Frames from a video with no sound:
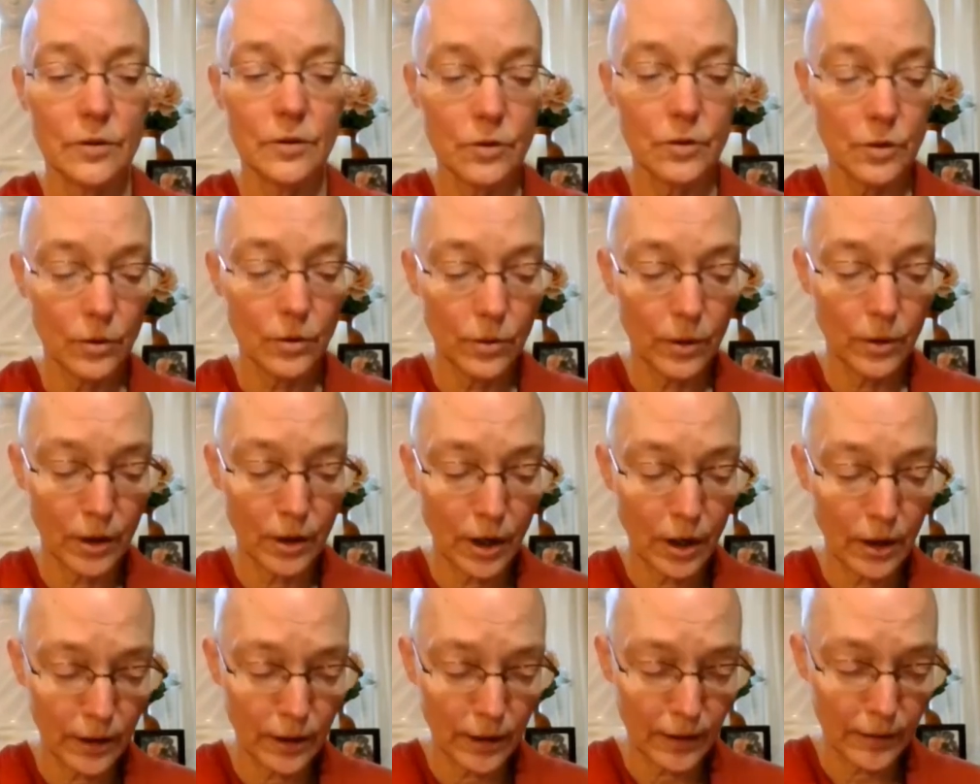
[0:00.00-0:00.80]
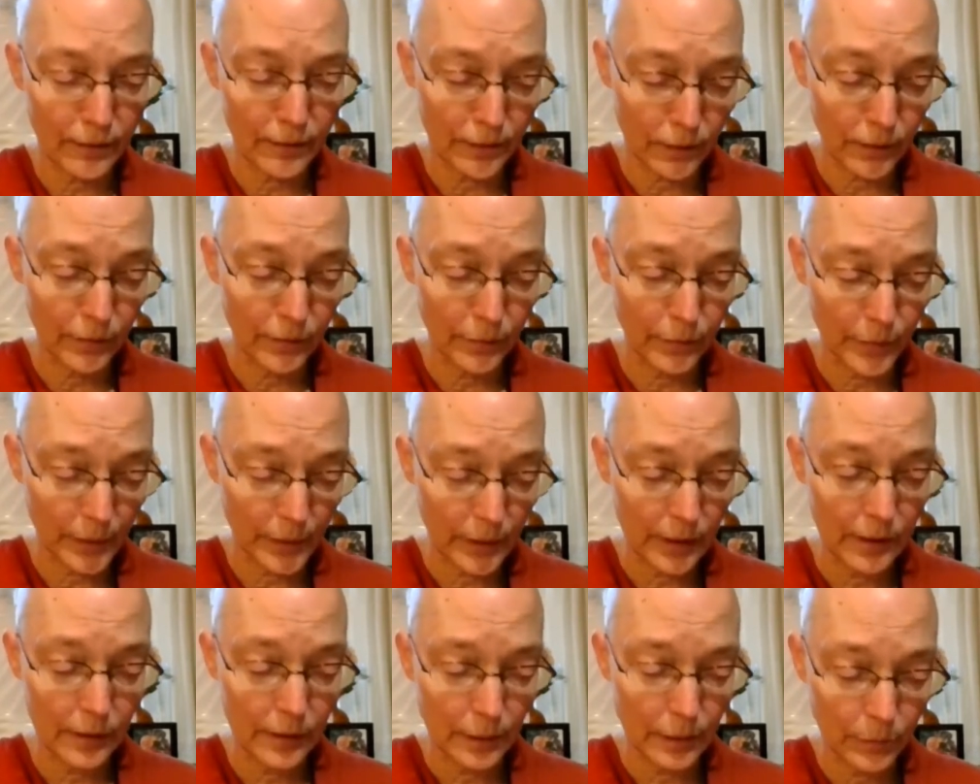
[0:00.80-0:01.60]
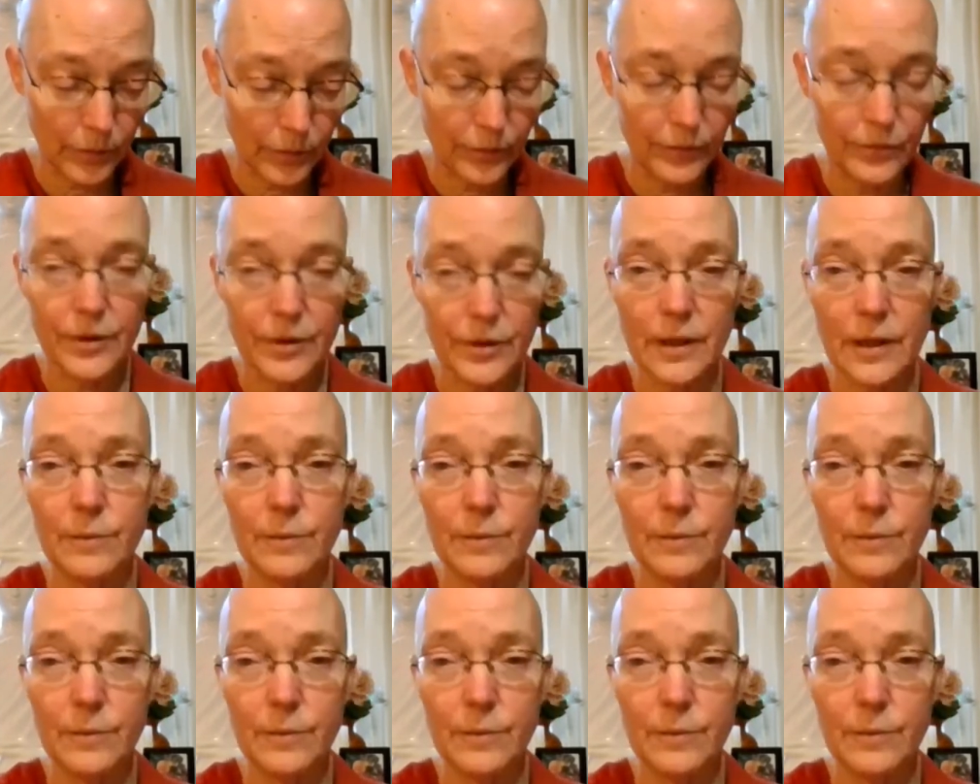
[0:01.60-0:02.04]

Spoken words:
So there have been a number of